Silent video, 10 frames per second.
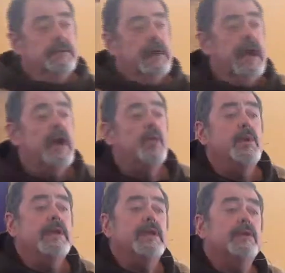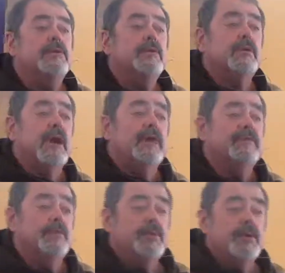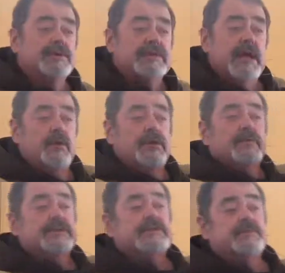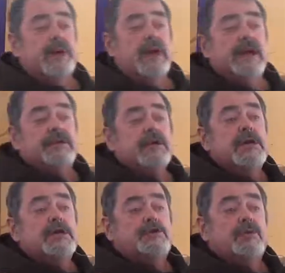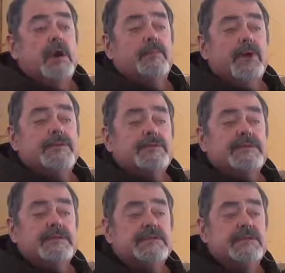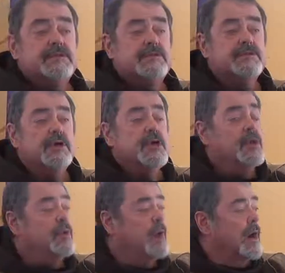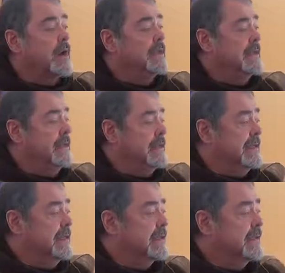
How we hear the cry of the poor is how we respond to our brothers and sisters who are in need.